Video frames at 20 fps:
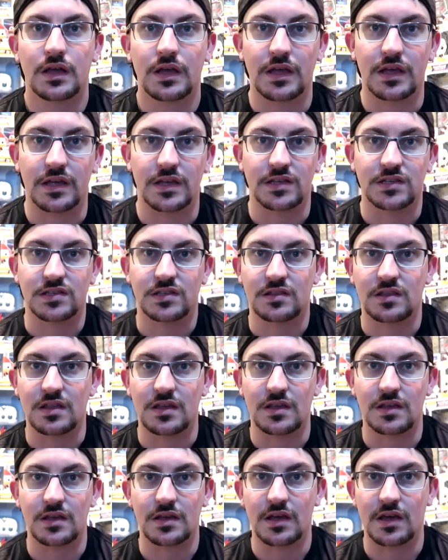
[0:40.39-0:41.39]
is
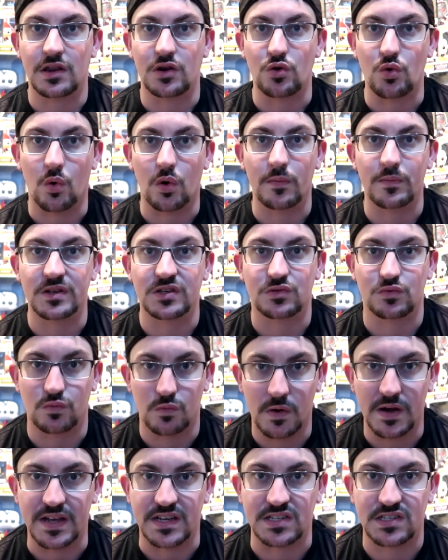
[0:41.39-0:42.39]
the enormous
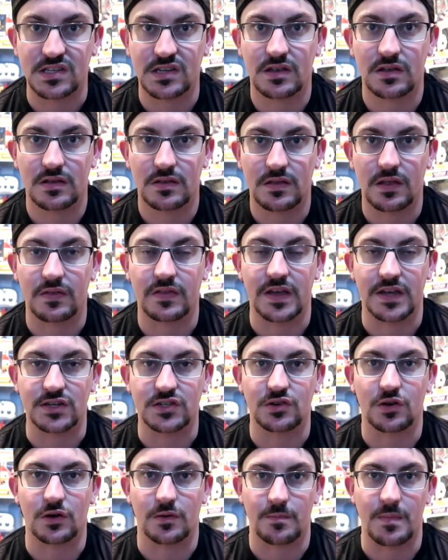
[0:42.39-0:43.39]
risk that they
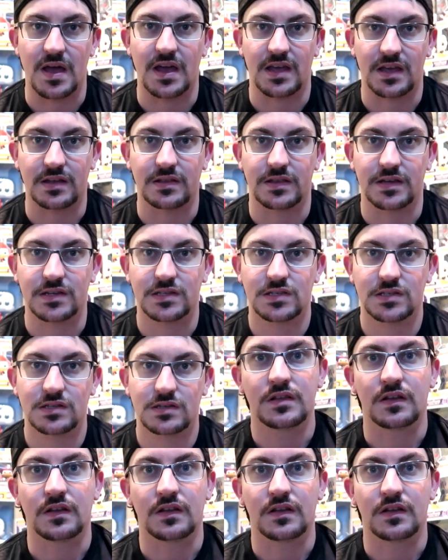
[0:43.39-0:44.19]
took making this.